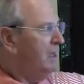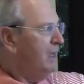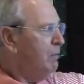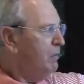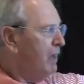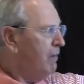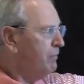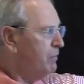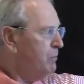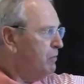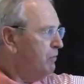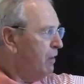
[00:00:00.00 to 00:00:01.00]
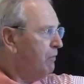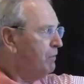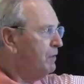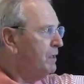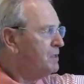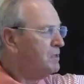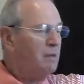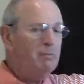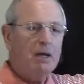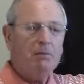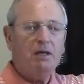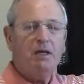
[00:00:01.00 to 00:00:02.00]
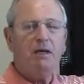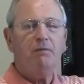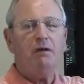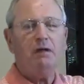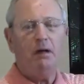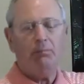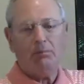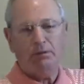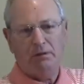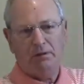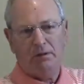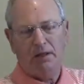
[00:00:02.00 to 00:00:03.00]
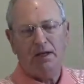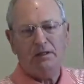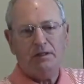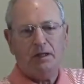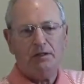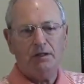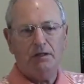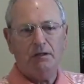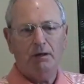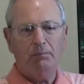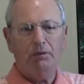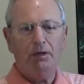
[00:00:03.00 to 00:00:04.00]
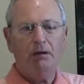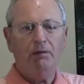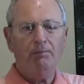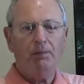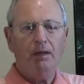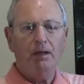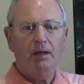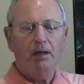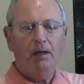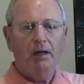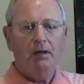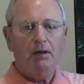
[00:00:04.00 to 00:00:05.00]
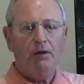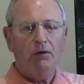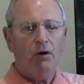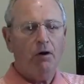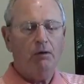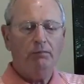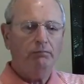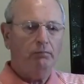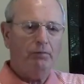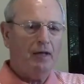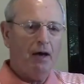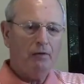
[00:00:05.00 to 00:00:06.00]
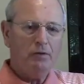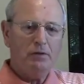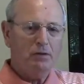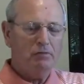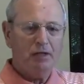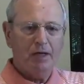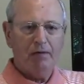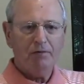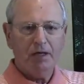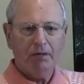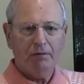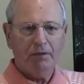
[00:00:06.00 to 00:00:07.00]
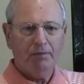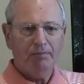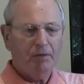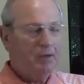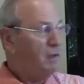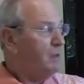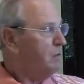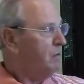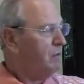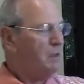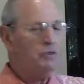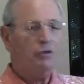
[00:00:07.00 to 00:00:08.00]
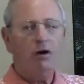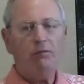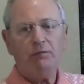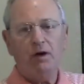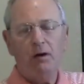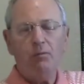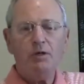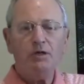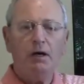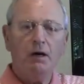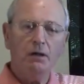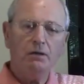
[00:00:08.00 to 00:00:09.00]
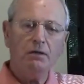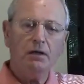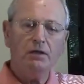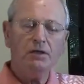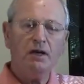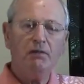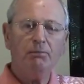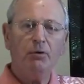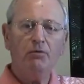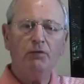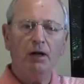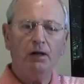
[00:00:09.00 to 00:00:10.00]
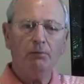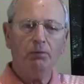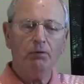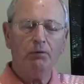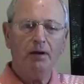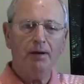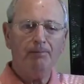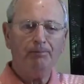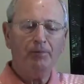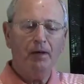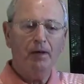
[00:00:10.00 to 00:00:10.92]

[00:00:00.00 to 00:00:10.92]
he would have to move off of this and maybe even up to that section up there. There are thousands of shafts out there. I took this off Tom Wishon's shaft profiling program,